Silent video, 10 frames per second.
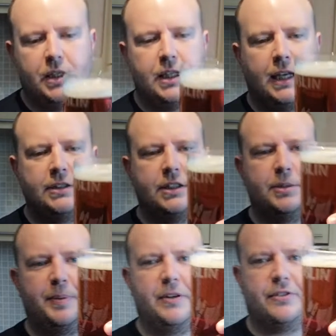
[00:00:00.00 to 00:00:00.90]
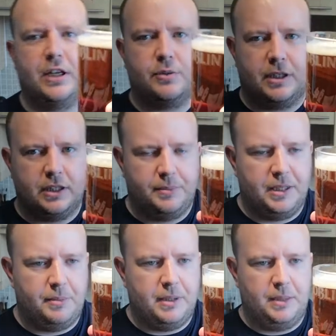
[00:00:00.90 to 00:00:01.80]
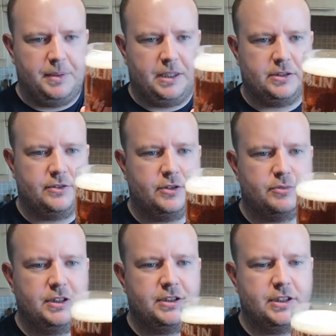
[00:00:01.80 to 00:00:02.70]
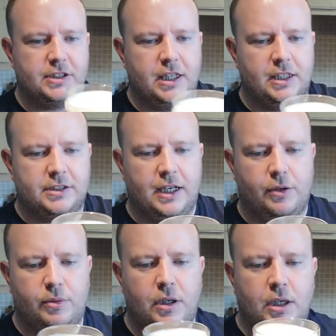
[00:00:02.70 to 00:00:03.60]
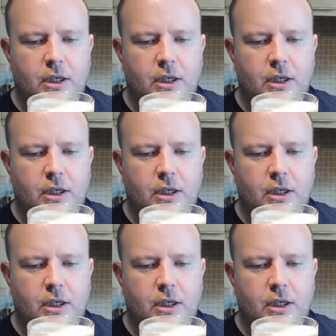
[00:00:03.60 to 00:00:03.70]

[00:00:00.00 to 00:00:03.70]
The head's disappearing very quickly, but that might be because I just rinsed this glass out.